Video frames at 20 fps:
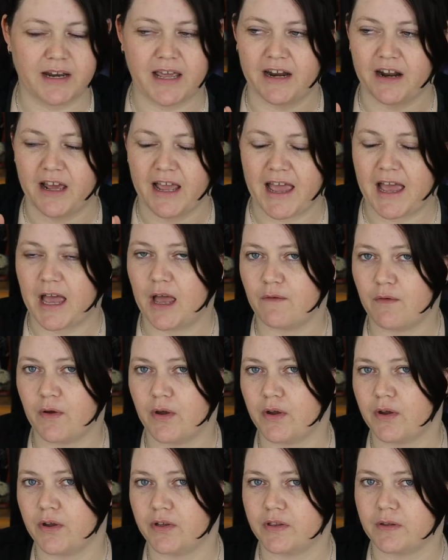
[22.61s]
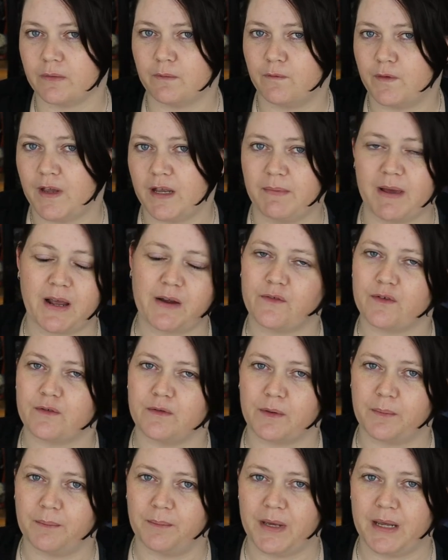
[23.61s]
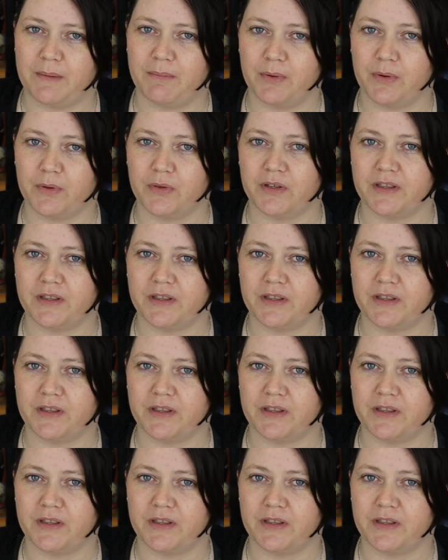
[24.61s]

and I have heard some feedback from some people